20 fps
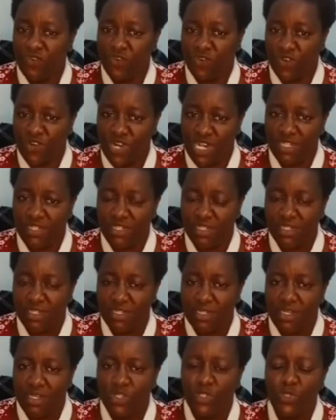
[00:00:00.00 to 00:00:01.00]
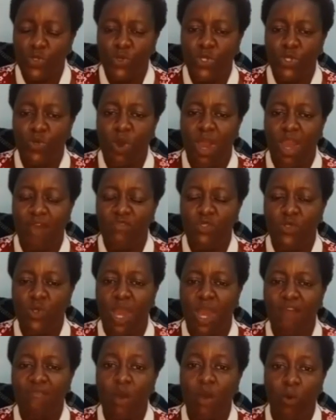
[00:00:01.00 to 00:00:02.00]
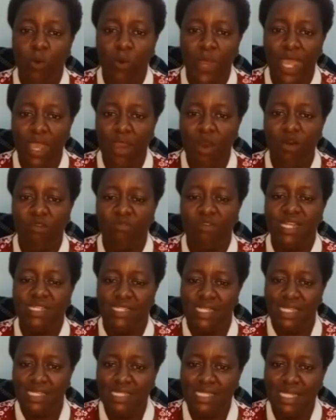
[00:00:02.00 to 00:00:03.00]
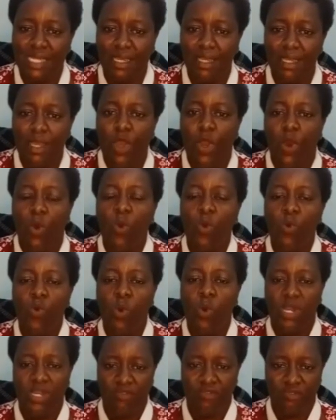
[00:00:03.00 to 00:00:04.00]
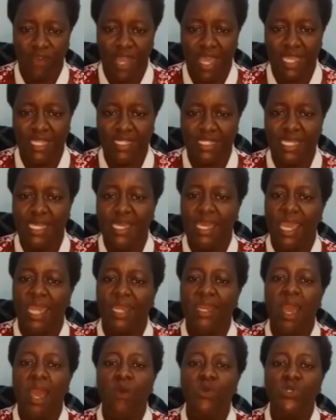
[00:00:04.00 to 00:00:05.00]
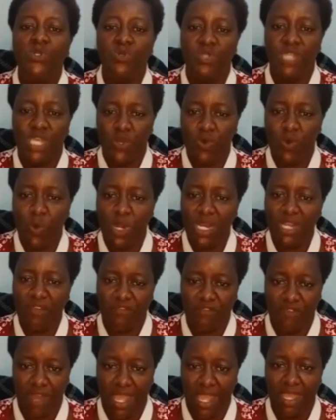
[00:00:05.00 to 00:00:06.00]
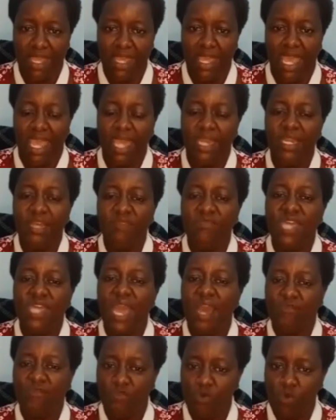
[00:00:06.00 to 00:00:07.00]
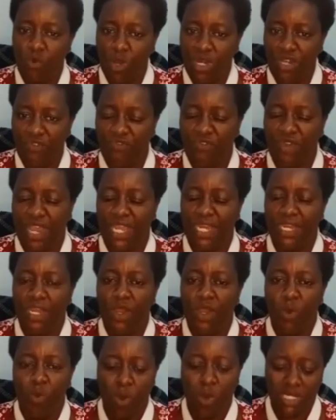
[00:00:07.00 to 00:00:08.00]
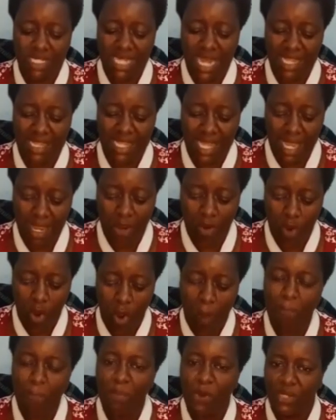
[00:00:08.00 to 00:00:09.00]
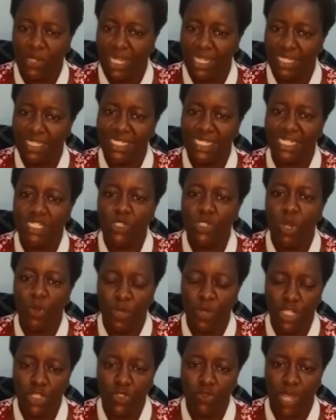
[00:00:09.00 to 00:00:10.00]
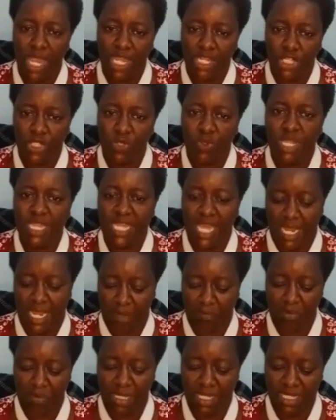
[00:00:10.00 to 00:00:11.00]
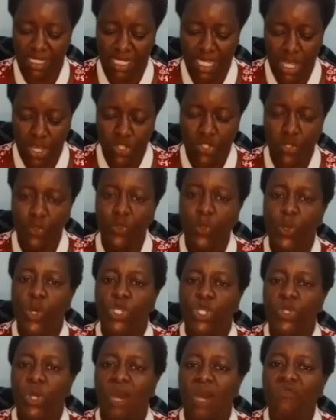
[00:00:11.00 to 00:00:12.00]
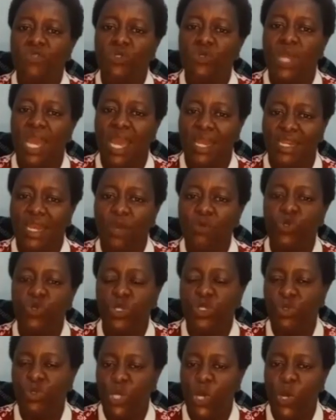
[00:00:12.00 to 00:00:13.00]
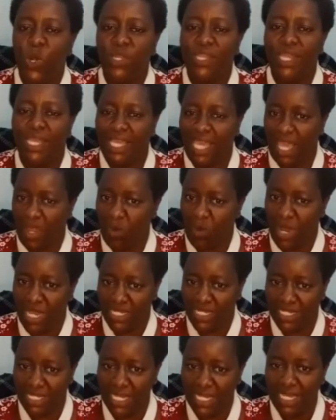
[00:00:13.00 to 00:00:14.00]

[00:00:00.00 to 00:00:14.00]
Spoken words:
credit, so you have to have a way of assessing who qualifies and how do they qualify, and if they have qualified, what are the components that you're going to ensure they're in place. So you have to carry out what we call the KYC,